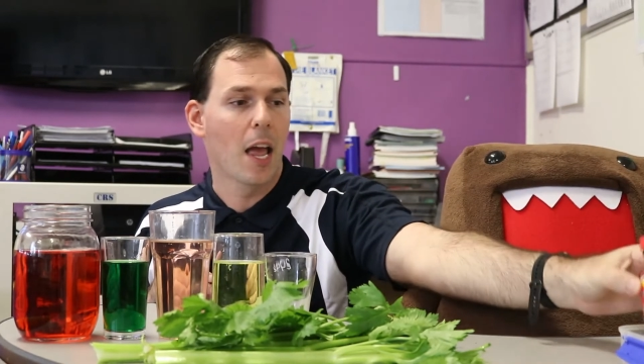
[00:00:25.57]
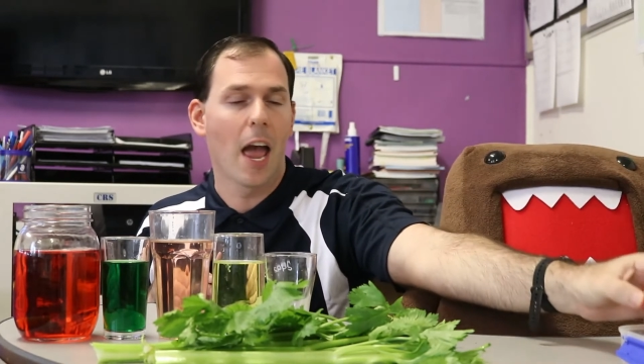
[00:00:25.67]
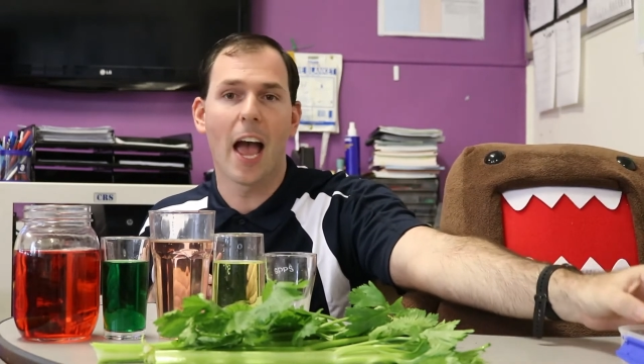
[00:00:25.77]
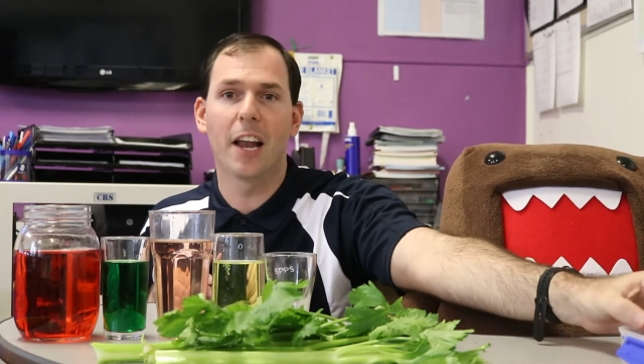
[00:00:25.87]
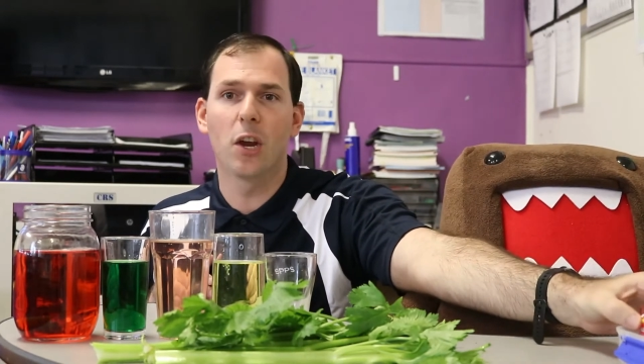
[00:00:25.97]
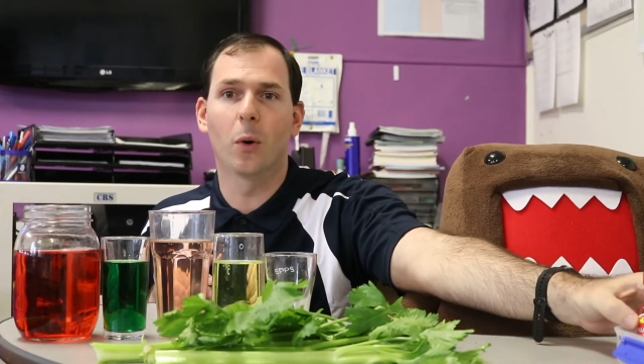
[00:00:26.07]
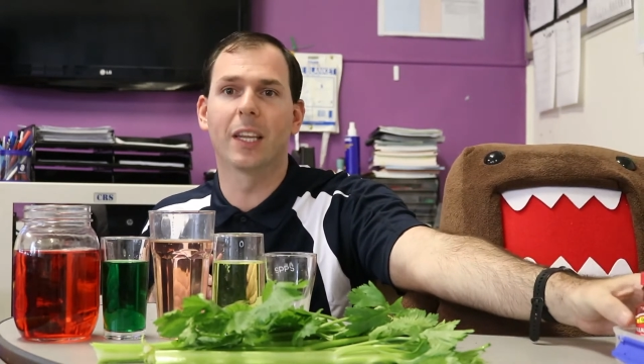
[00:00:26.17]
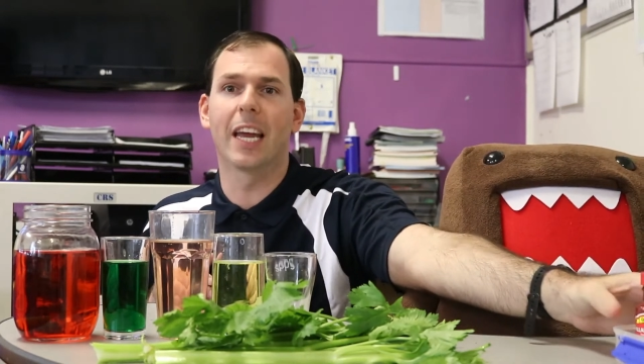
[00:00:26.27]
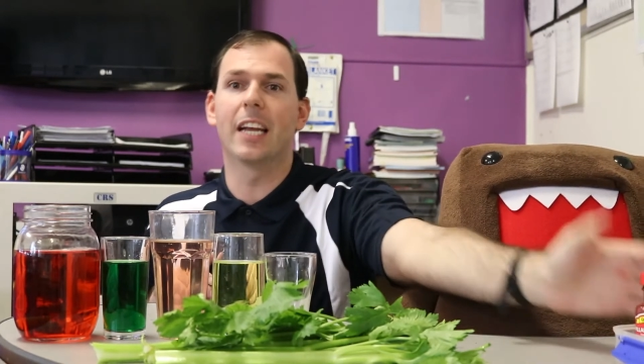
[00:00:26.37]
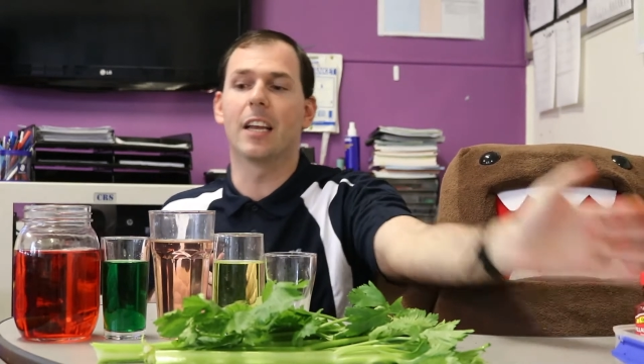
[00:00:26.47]
and you will
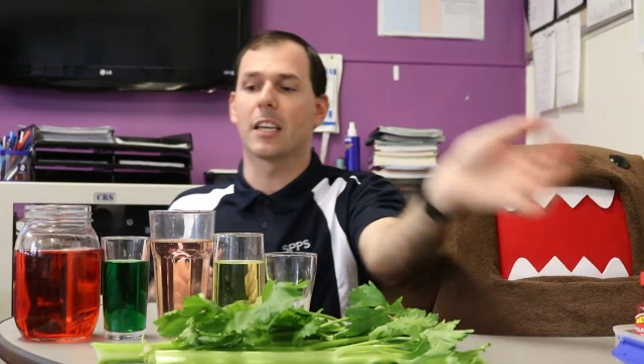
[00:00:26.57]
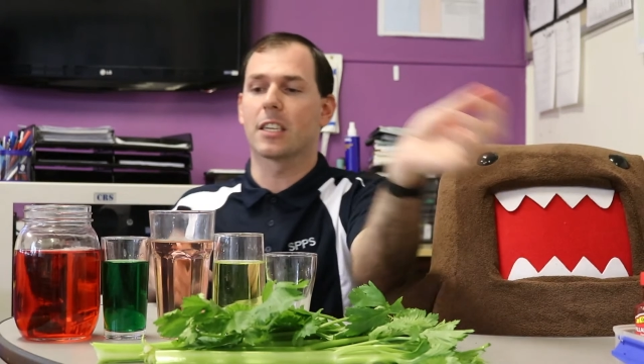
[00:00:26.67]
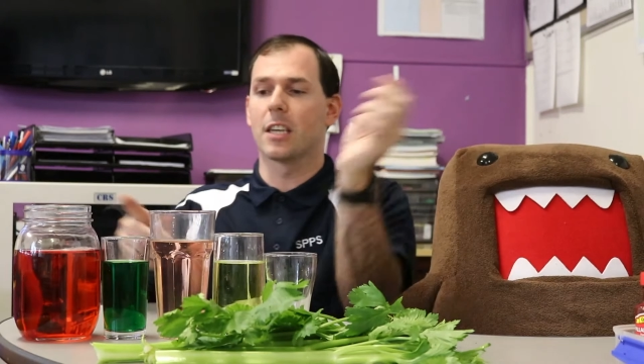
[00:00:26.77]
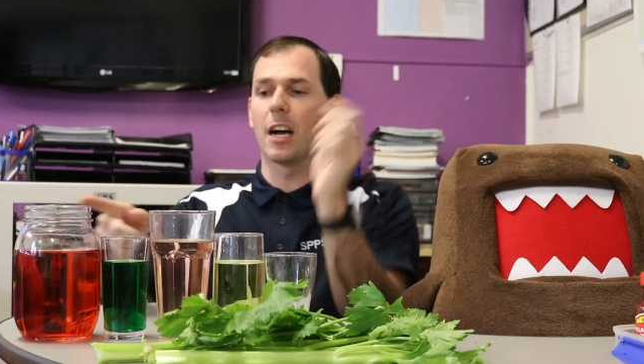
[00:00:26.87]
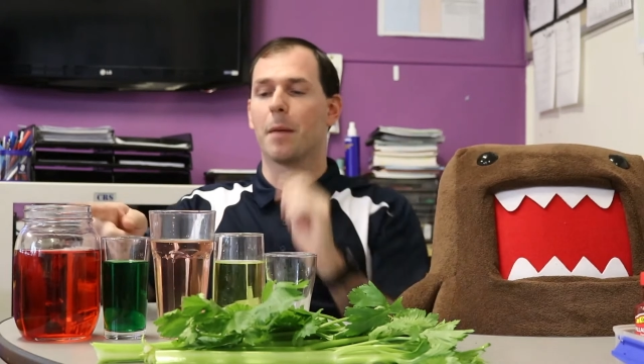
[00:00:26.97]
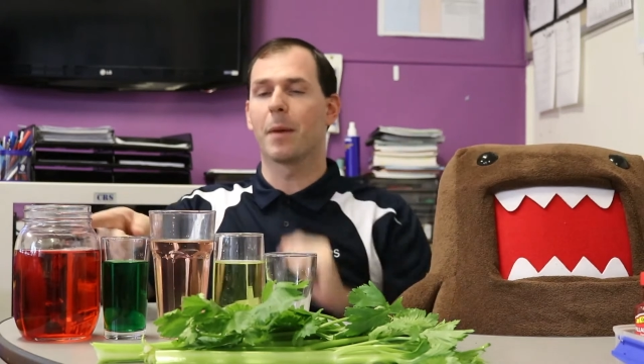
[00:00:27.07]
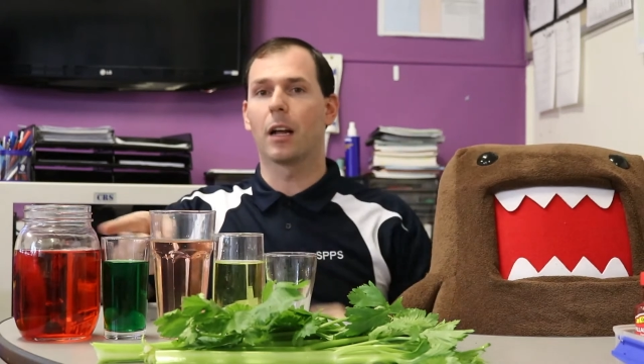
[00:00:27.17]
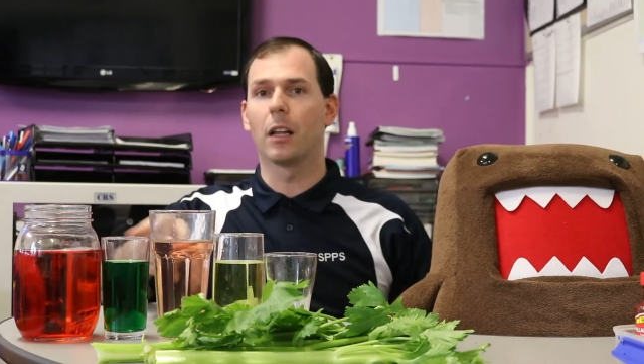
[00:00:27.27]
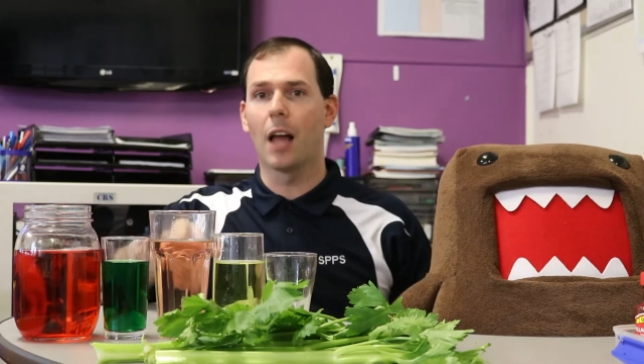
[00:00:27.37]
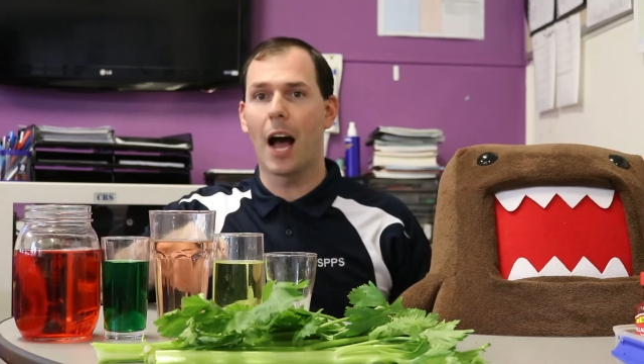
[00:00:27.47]
need some
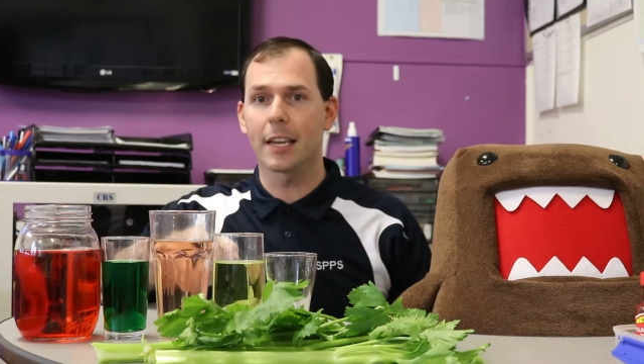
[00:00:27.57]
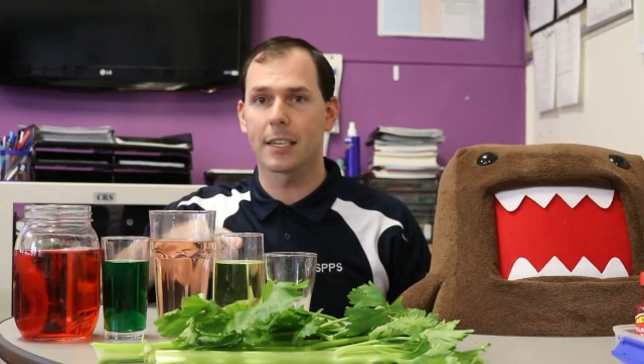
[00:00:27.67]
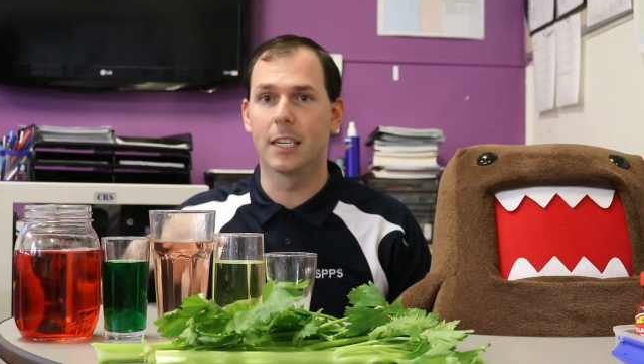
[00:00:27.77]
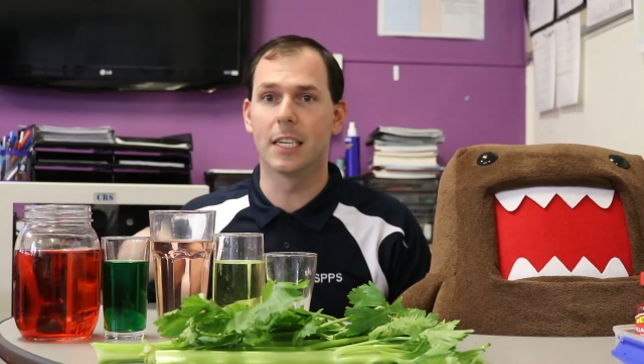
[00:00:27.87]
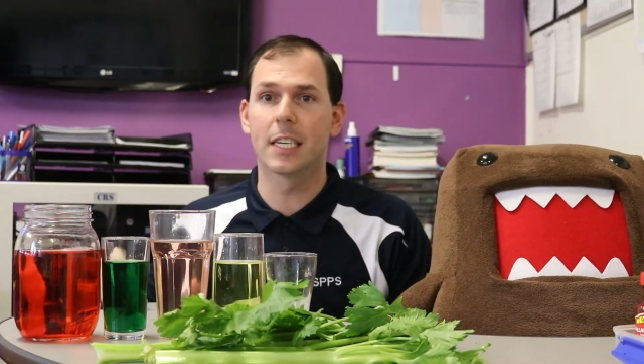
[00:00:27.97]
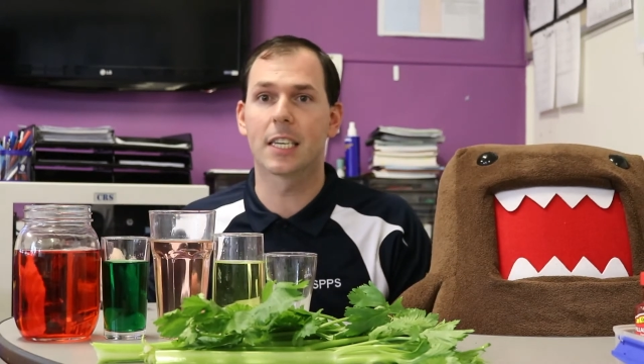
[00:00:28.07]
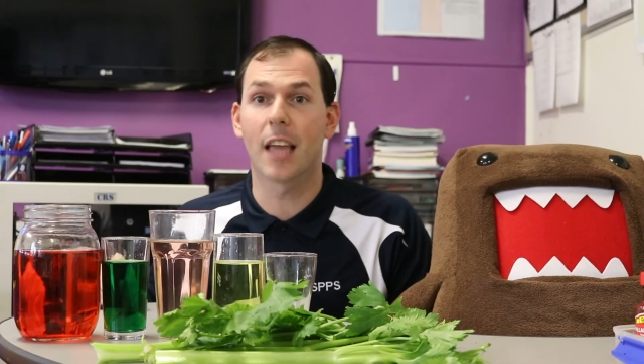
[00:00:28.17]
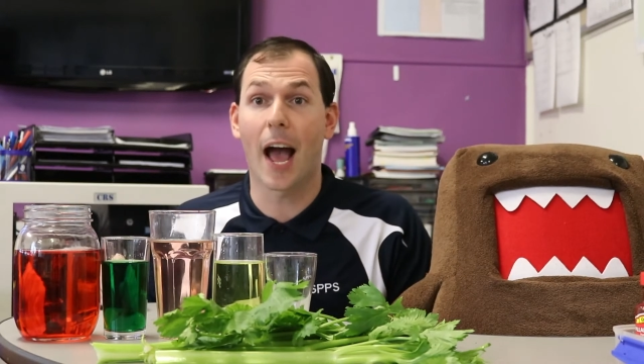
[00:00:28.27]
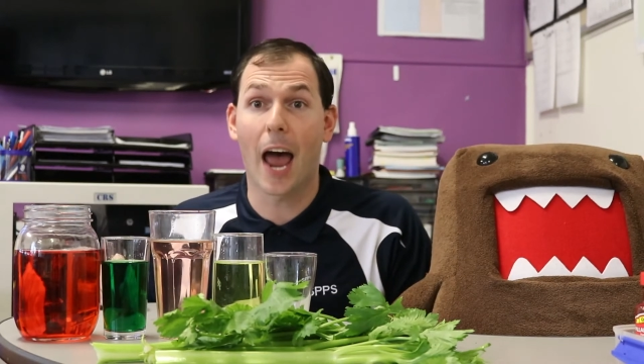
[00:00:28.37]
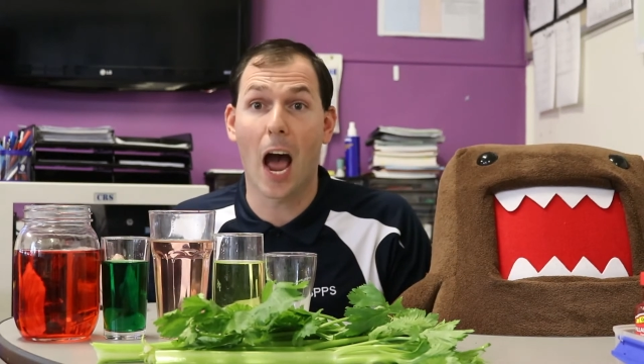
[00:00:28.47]
glasses that